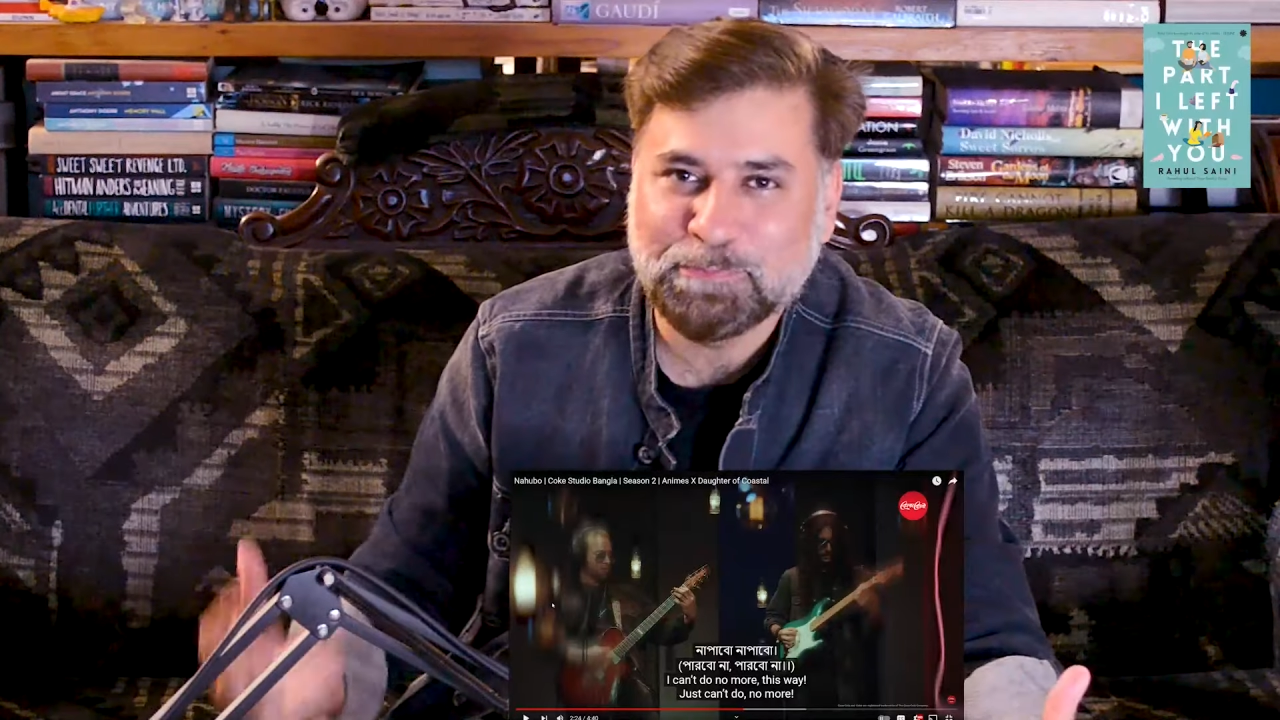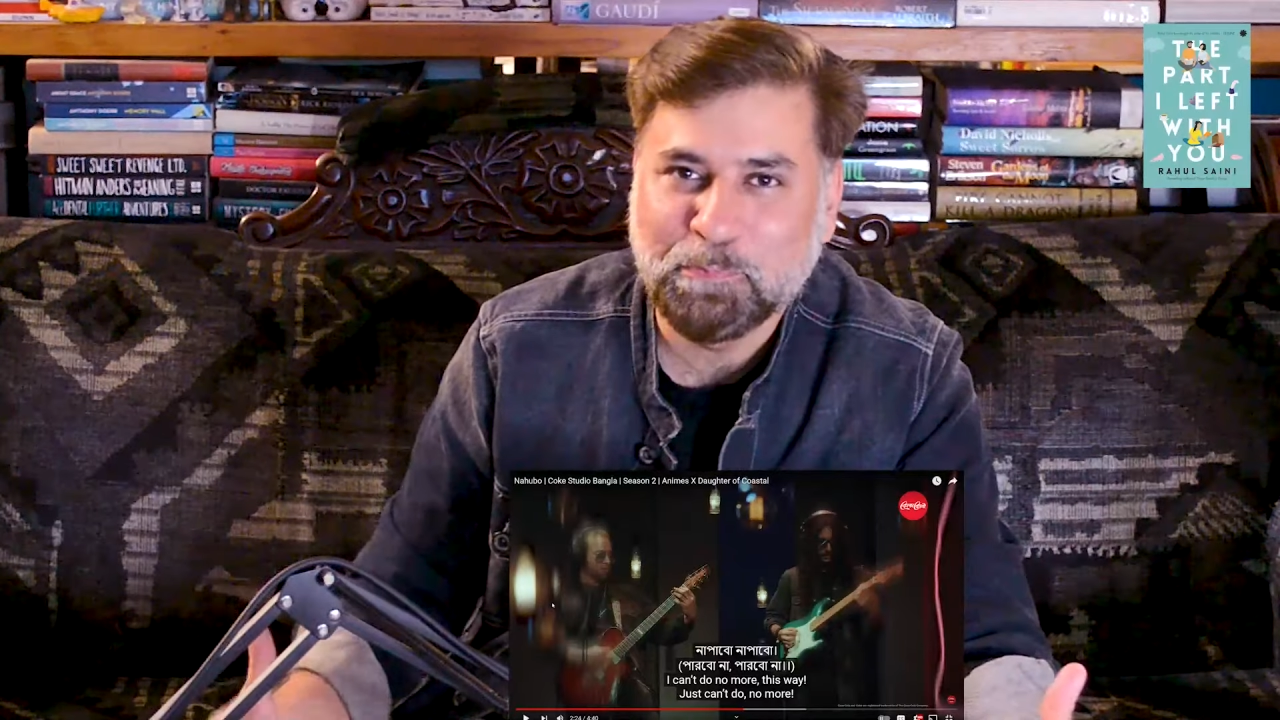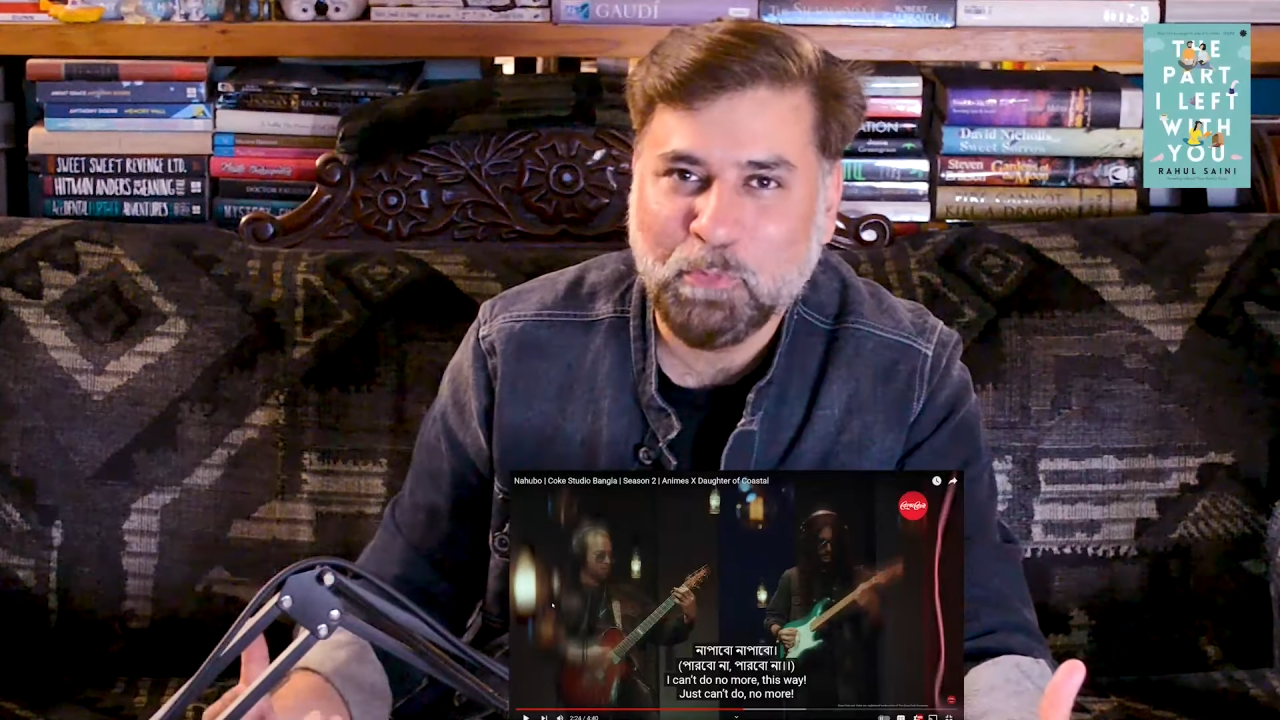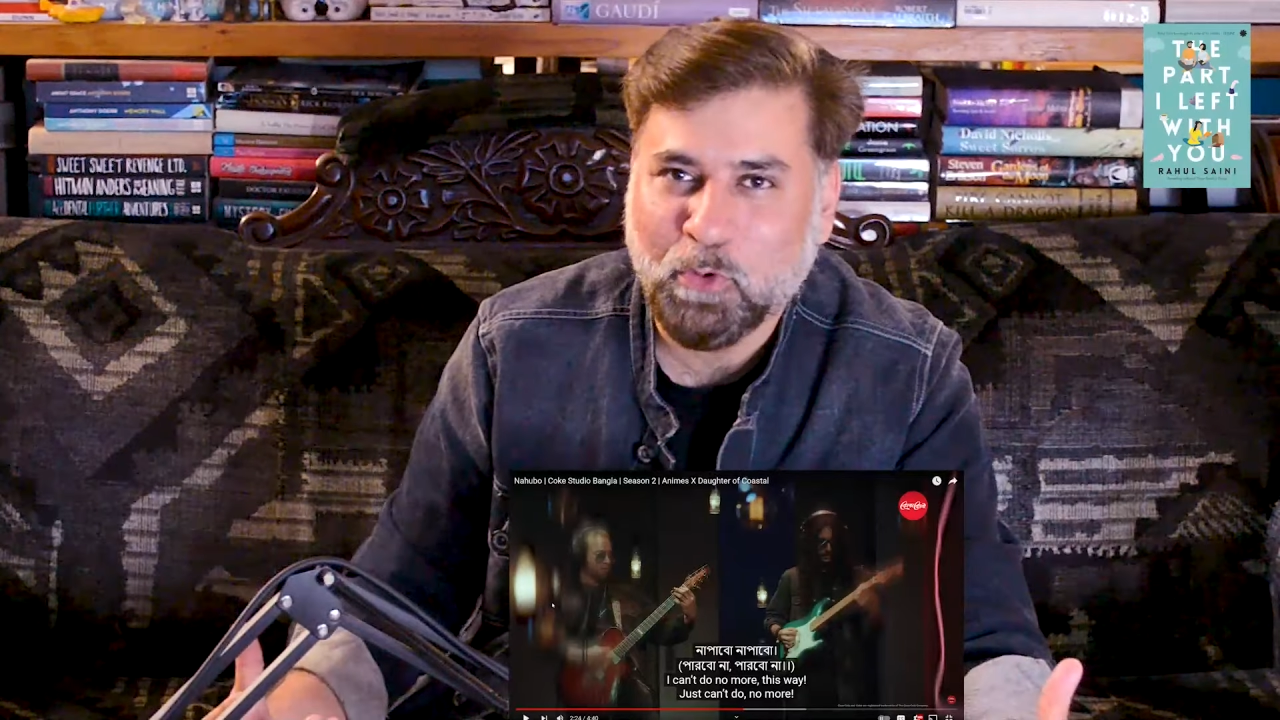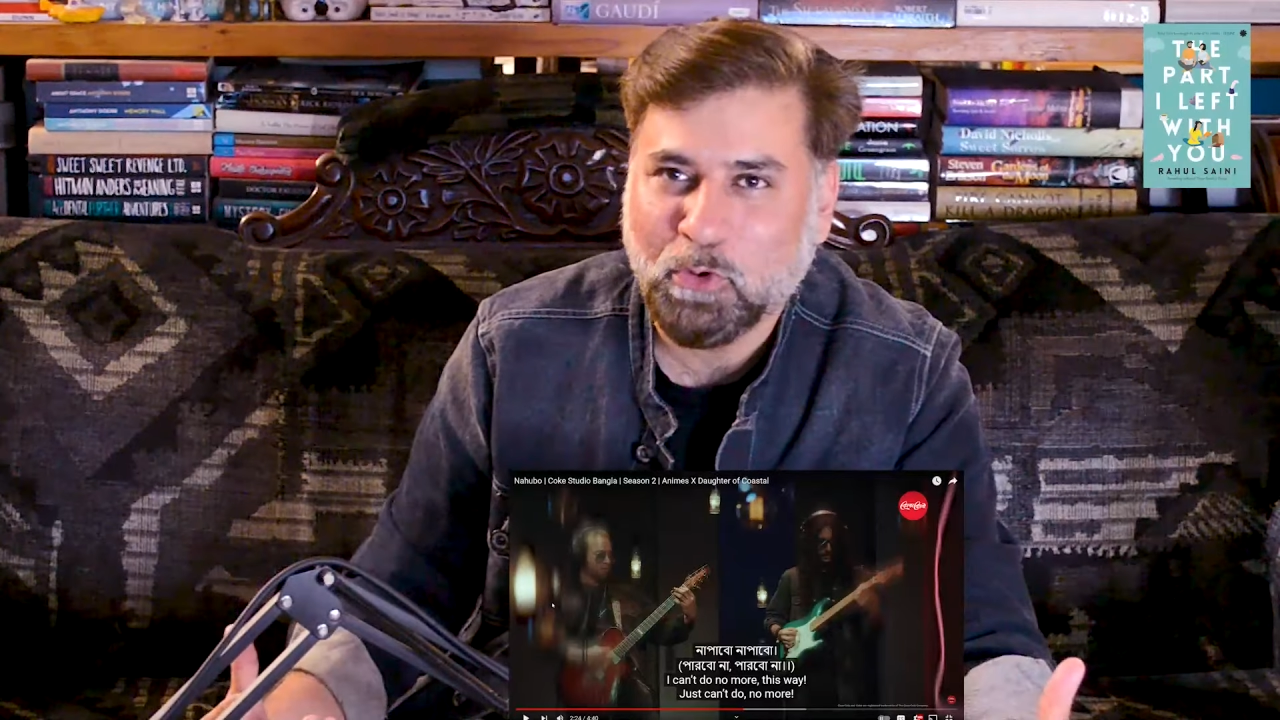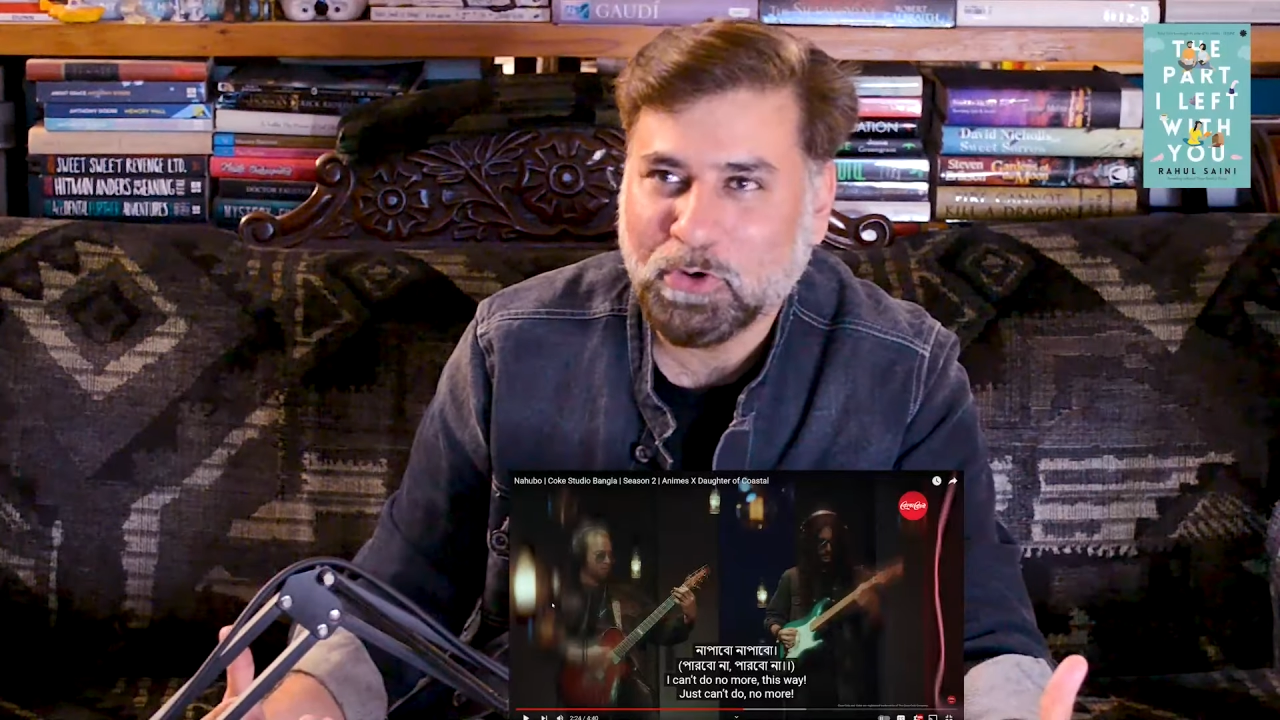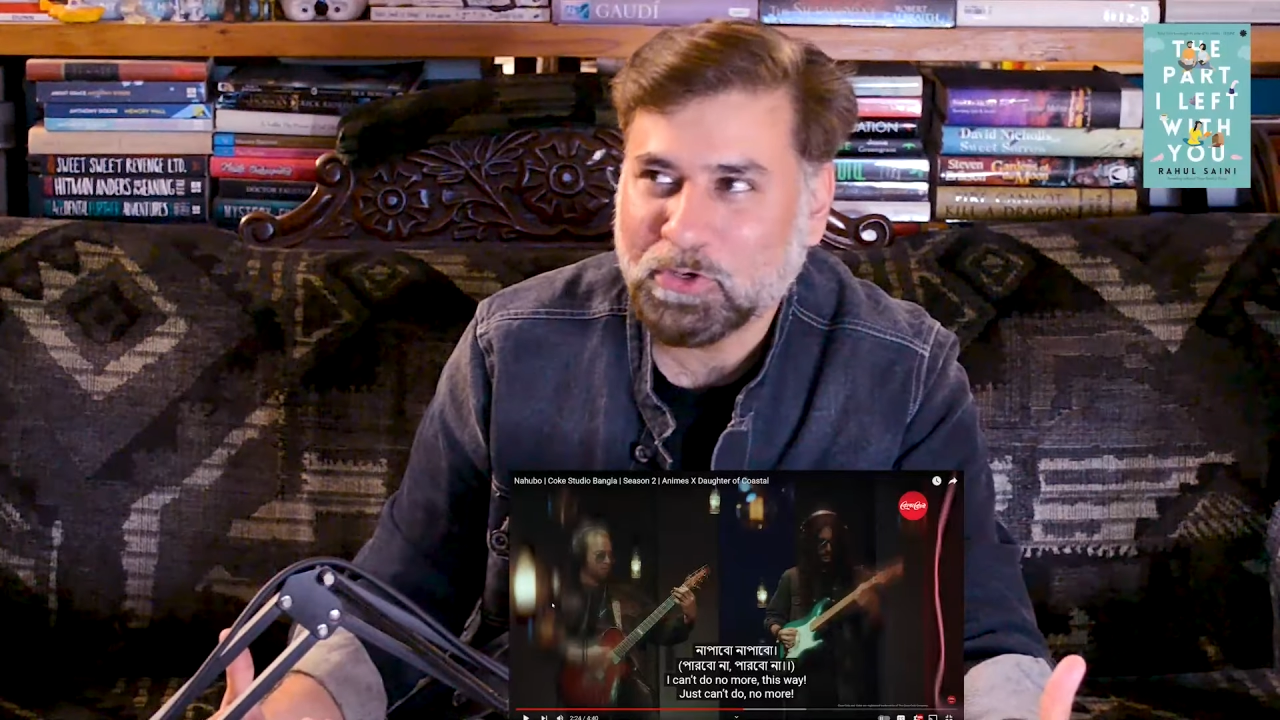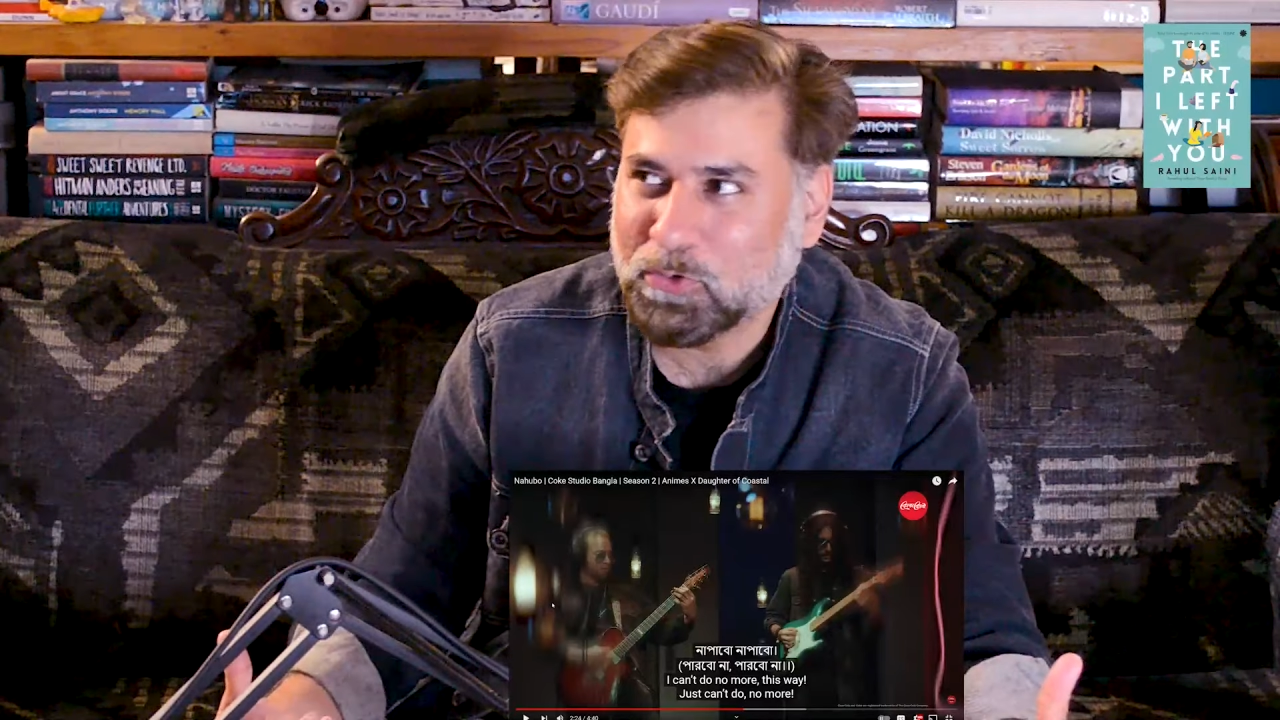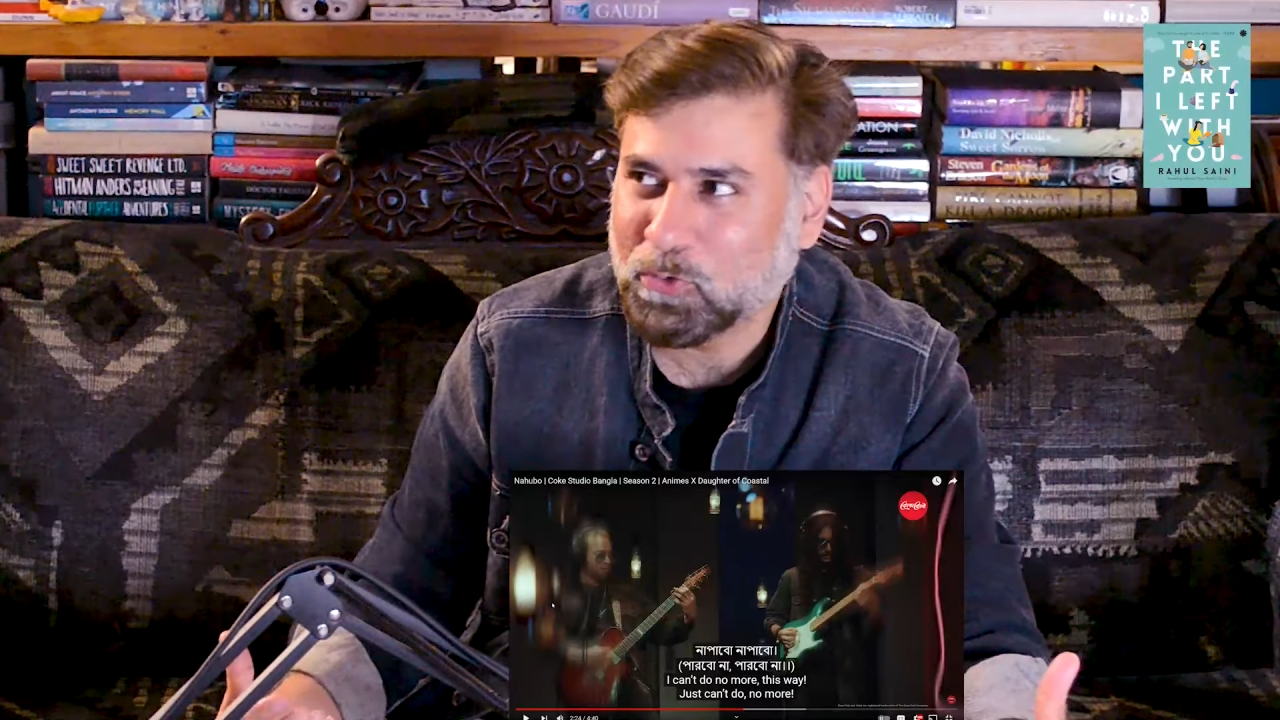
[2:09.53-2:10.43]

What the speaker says: more